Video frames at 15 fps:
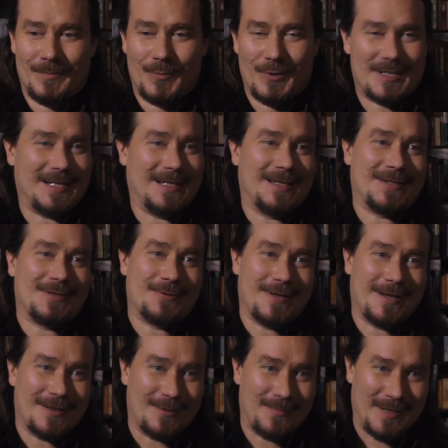present it to
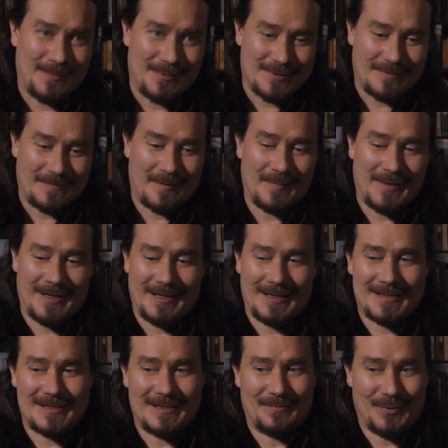the other members of the band
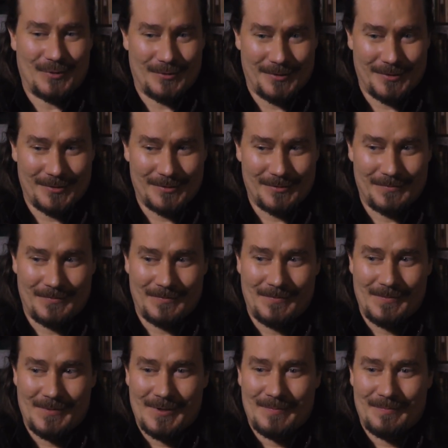at some point.
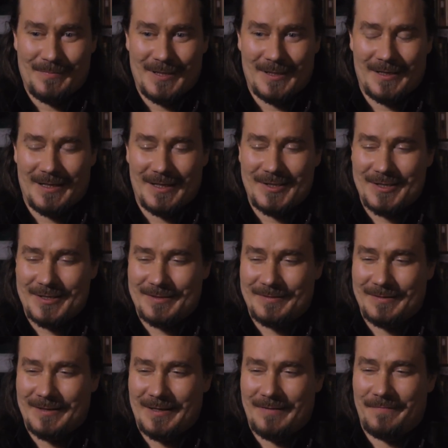Right. But I just,
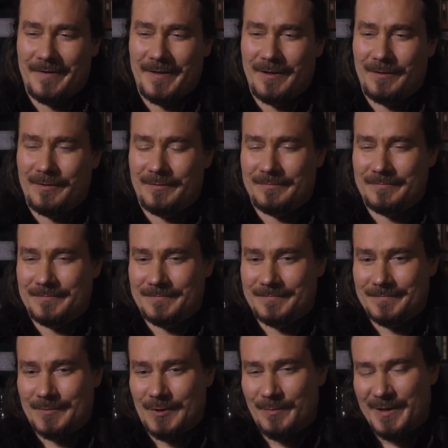I feel
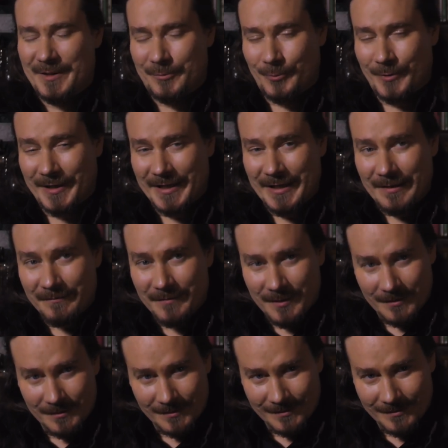a bit
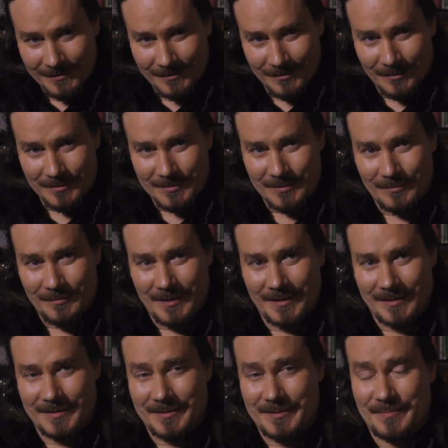relieved also
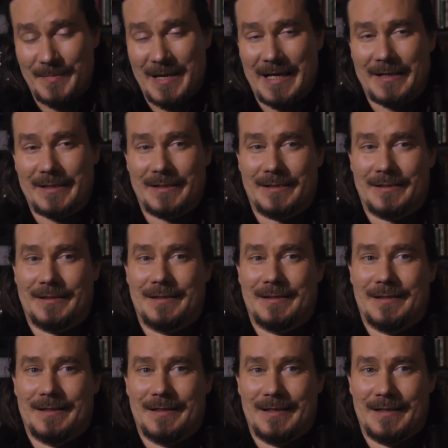that it's back
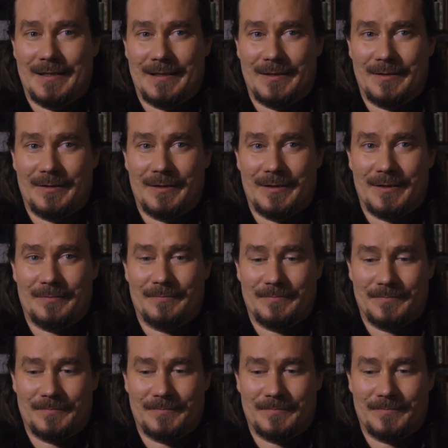and uh,